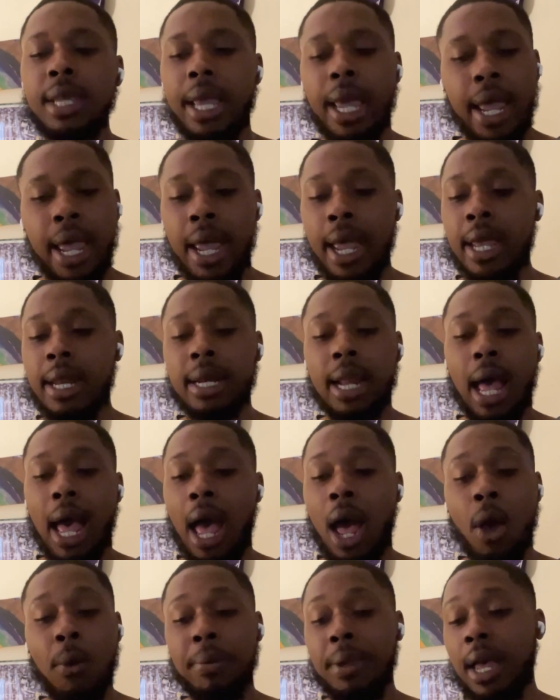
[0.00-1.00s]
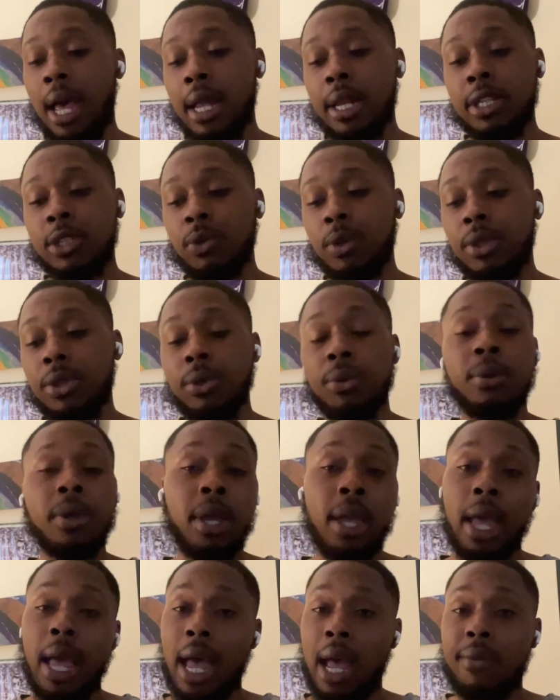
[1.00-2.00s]
And I'll be honest with you,
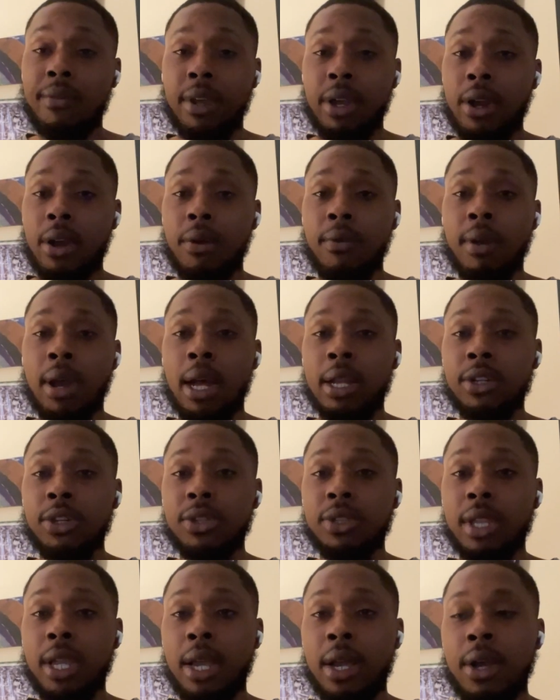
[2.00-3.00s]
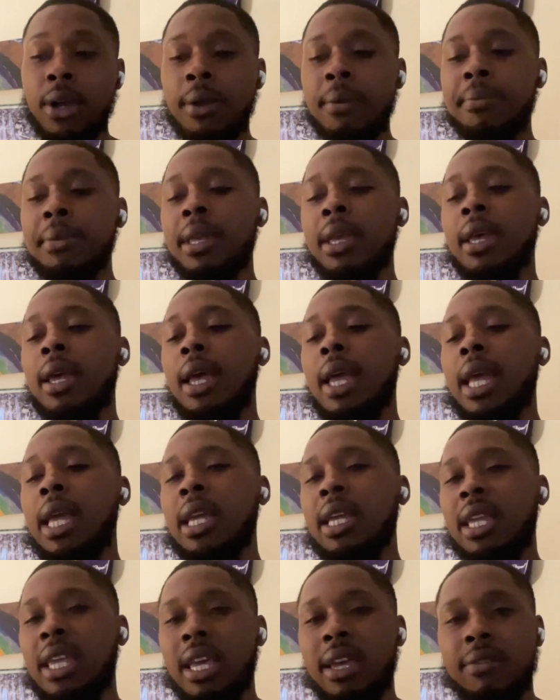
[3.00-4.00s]
having Aaron Rodgers there,
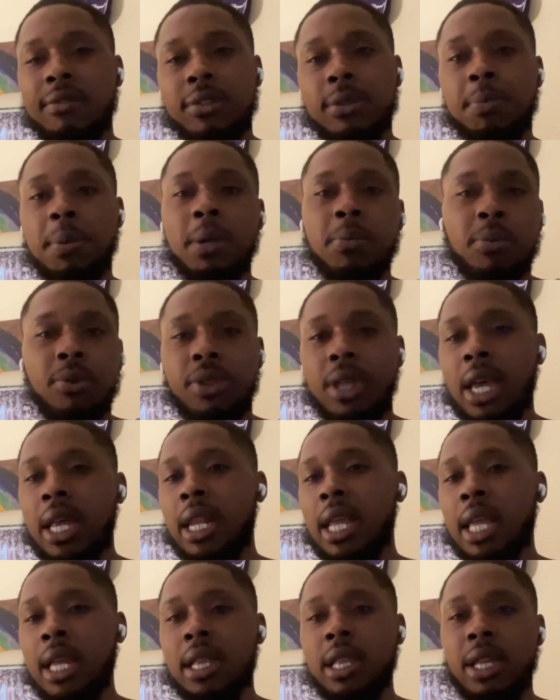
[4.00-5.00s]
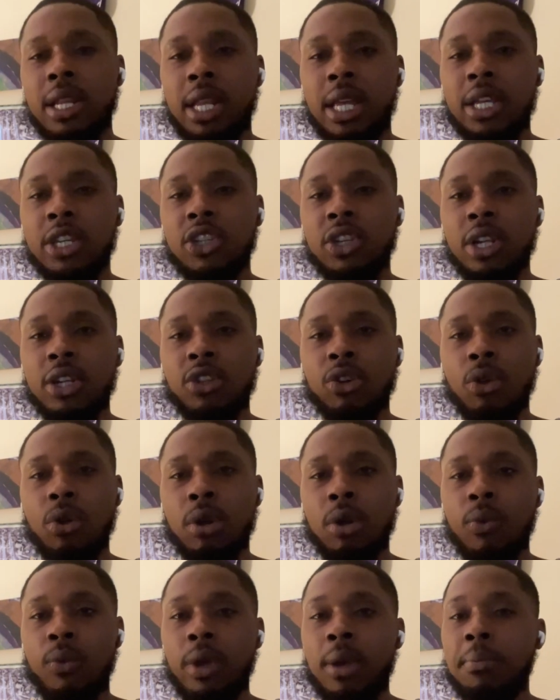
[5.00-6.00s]
it gives people that inclination that you're going
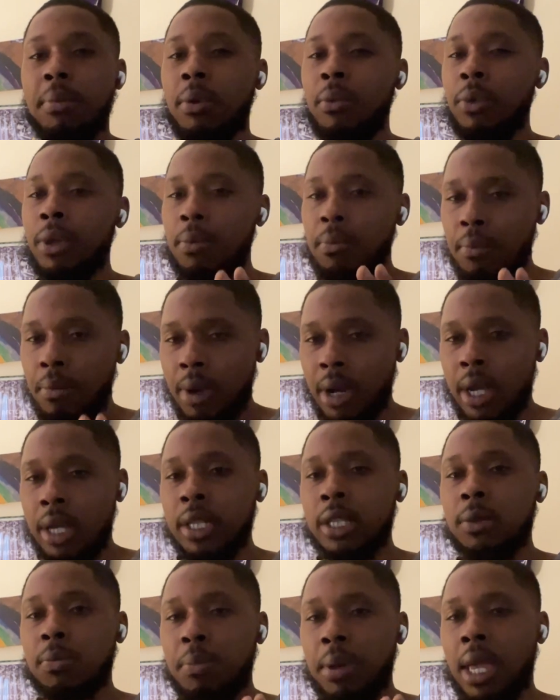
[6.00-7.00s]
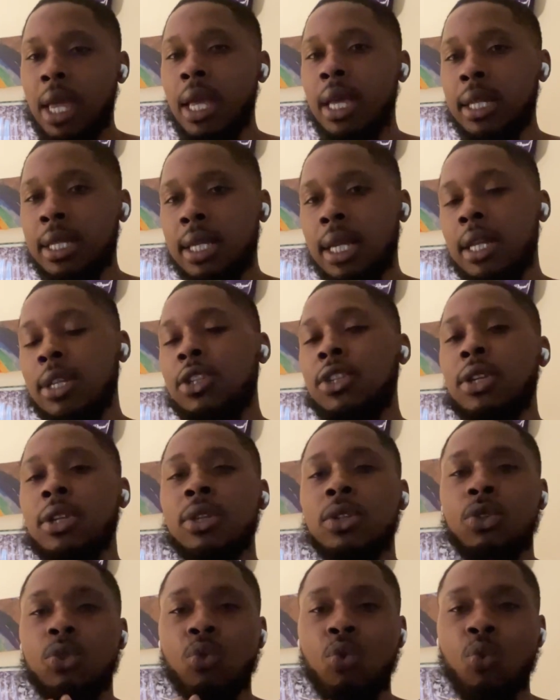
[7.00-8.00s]
to win, but we must pay attention
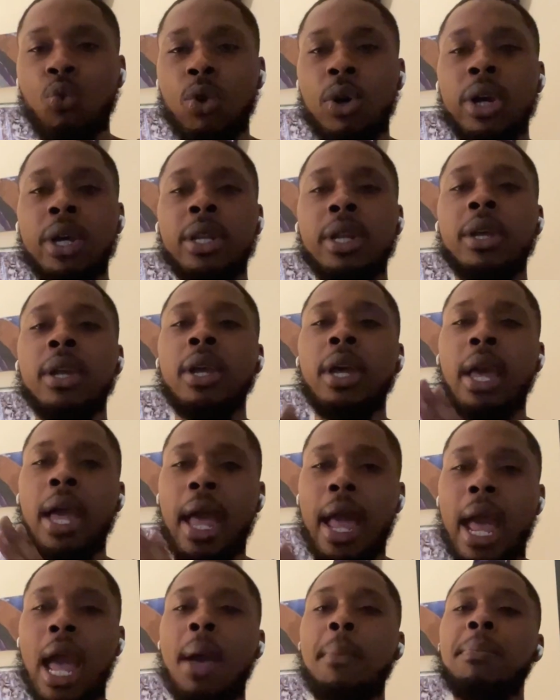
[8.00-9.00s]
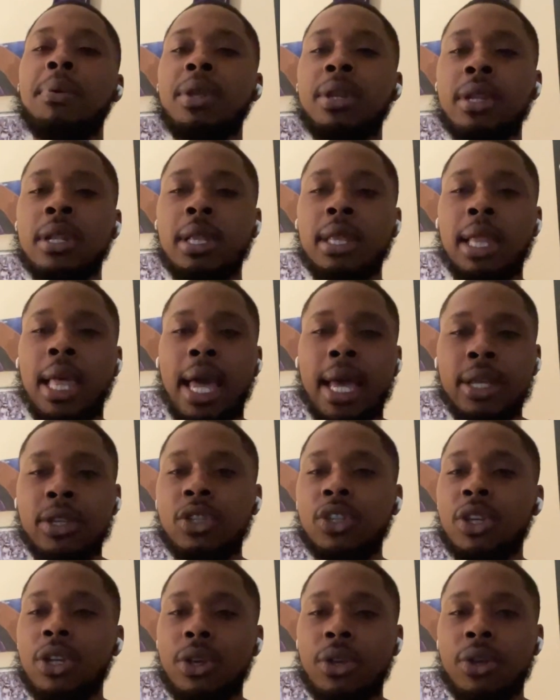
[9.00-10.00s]
to what happened
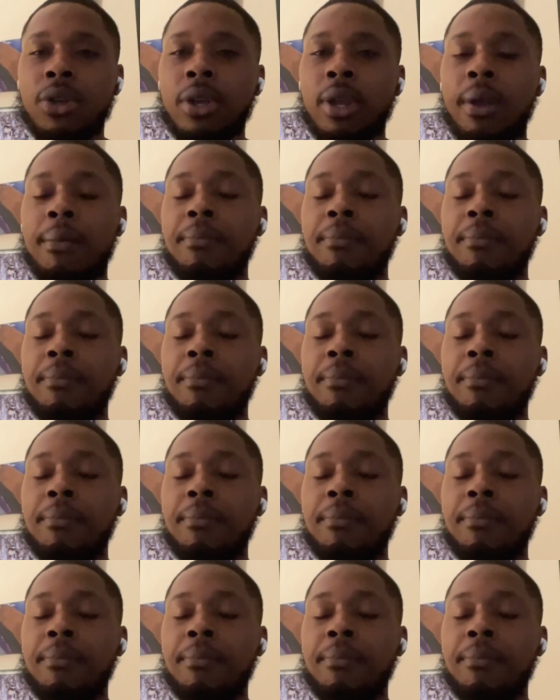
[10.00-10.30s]
last year.